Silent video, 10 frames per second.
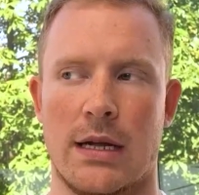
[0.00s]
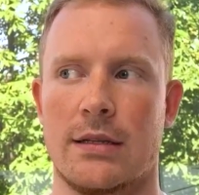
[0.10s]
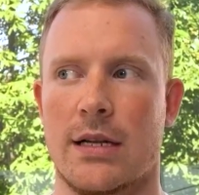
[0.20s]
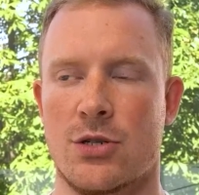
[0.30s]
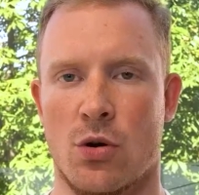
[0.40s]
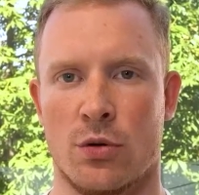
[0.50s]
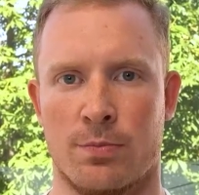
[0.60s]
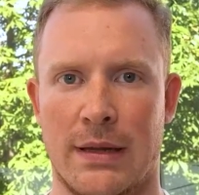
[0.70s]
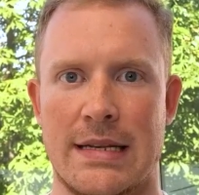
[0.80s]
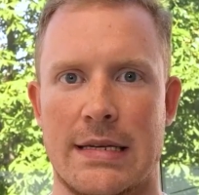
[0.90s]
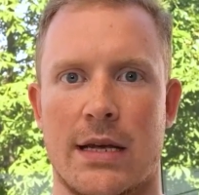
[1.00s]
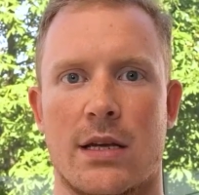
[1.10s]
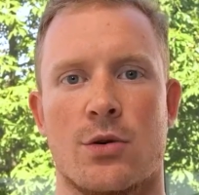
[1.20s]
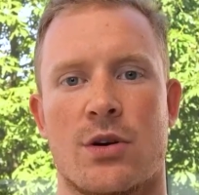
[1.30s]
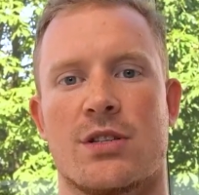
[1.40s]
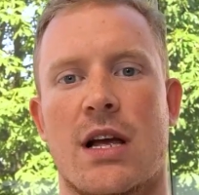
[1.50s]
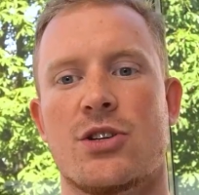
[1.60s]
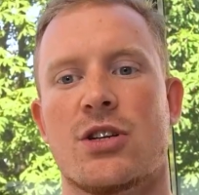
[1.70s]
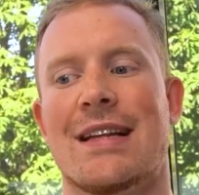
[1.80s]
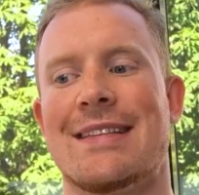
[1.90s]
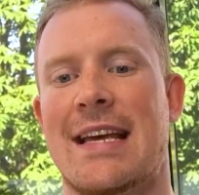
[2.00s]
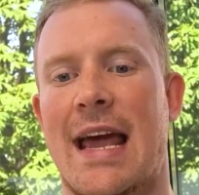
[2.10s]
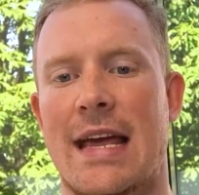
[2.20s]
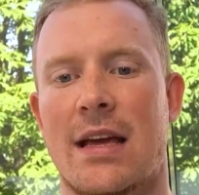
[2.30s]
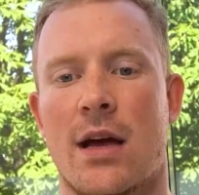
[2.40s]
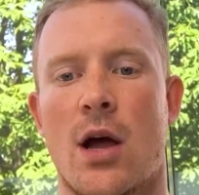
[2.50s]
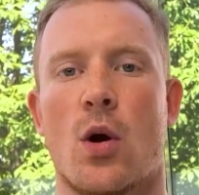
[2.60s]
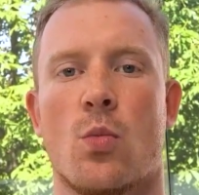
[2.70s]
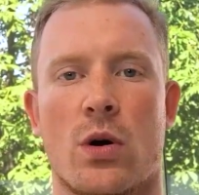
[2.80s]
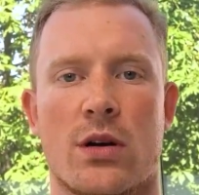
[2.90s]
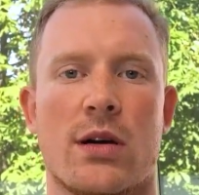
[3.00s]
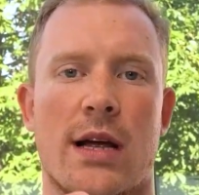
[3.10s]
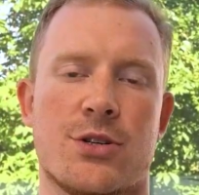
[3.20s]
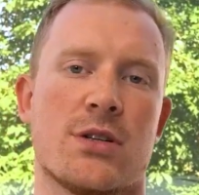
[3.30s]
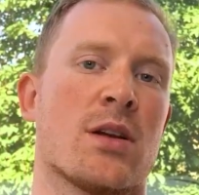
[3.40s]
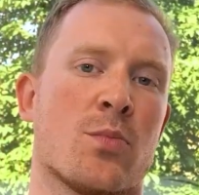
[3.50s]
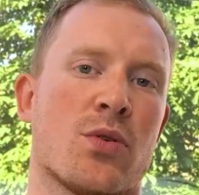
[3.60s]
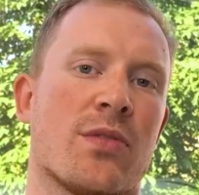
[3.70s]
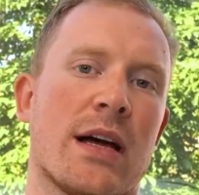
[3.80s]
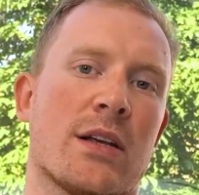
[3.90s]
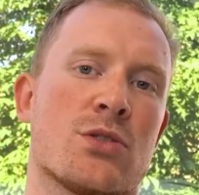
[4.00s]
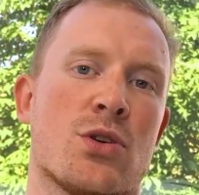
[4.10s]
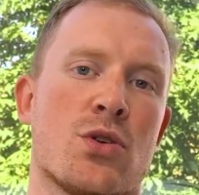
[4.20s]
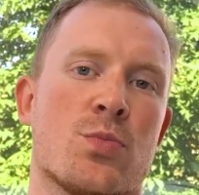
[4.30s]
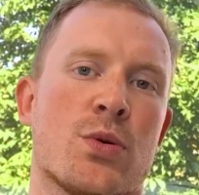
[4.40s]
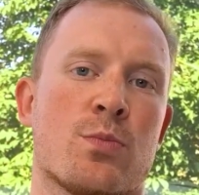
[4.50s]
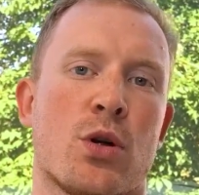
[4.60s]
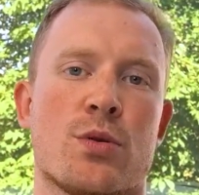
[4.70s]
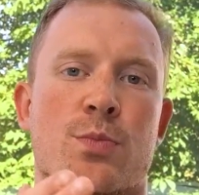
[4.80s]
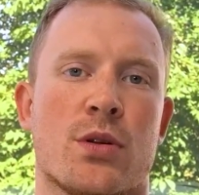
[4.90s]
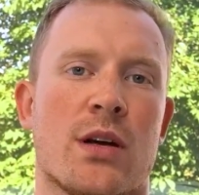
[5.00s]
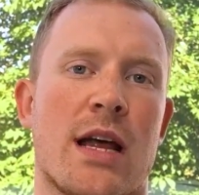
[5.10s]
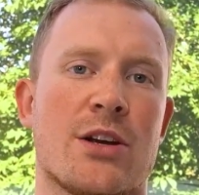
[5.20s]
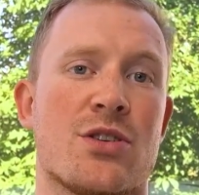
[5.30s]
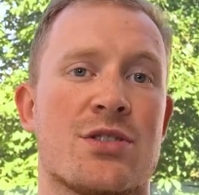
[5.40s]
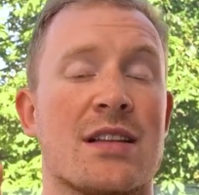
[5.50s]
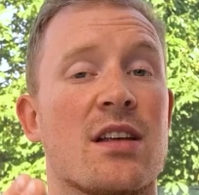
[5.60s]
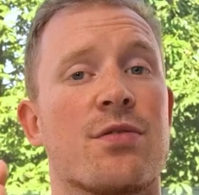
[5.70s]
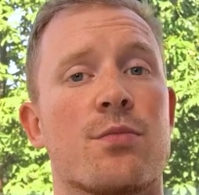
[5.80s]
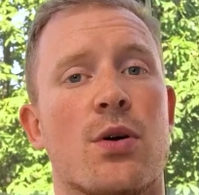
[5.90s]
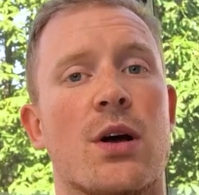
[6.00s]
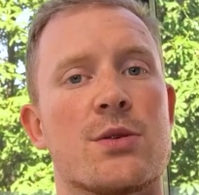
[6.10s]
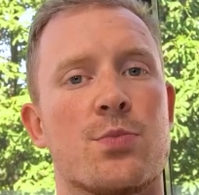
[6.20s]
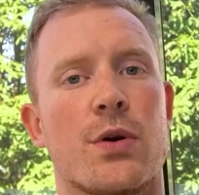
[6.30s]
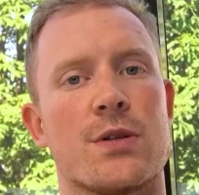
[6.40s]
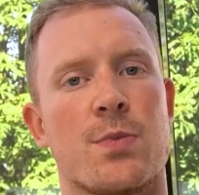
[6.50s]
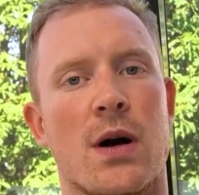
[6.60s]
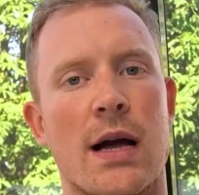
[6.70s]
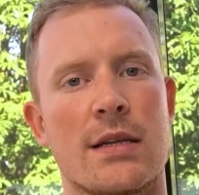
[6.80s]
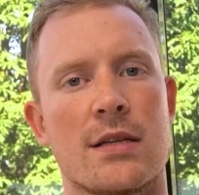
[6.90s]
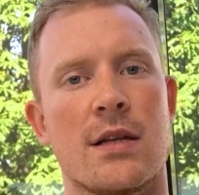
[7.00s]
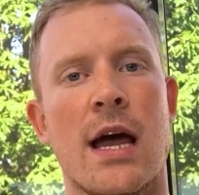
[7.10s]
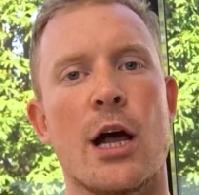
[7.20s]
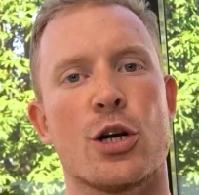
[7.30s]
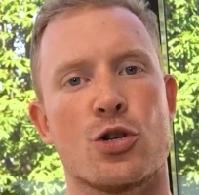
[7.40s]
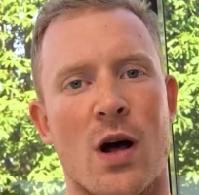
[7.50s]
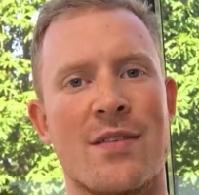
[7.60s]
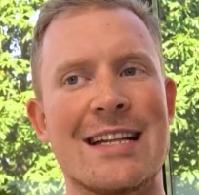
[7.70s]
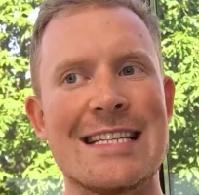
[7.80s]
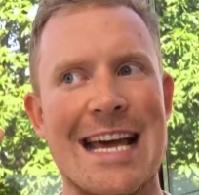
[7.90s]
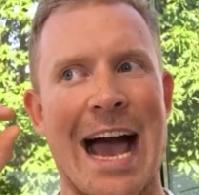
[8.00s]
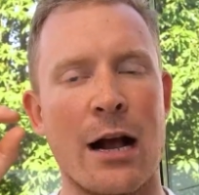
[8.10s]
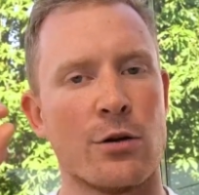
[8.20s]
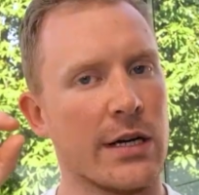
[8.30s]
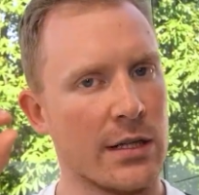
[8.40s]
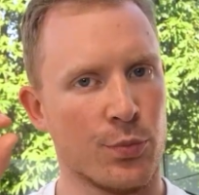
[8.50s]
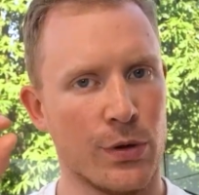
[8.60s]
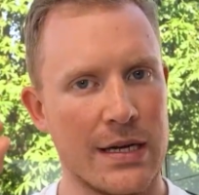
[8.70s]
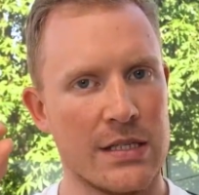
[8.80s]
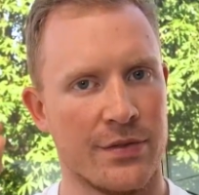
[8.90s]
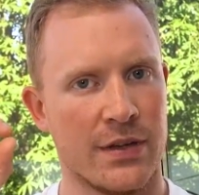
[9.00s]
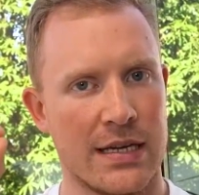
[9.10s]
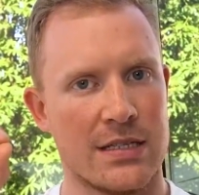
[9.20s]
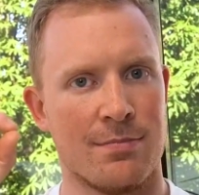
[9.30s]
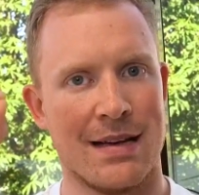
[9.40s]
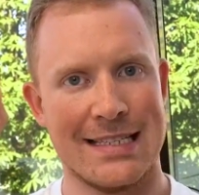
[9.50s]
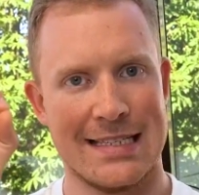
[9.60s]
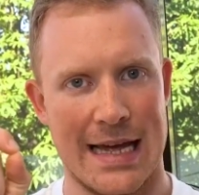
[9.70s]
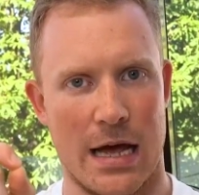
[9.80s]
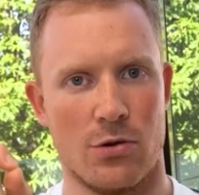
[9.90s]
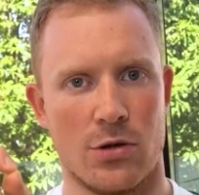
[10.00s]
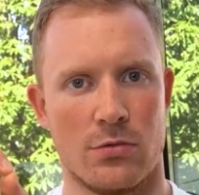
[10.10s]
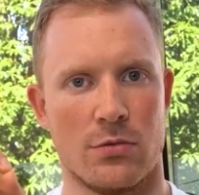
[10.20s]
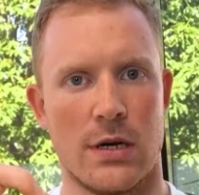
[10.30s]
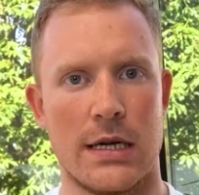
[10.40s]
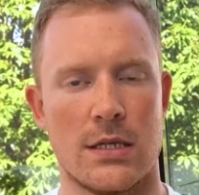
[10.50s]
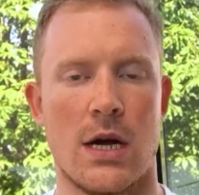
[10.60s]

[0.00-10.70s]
That's called blending. You essentially take one connection that I'm providing to you, put multiple connections at different price points behind it, driving the aggregate price of an SMS down, right?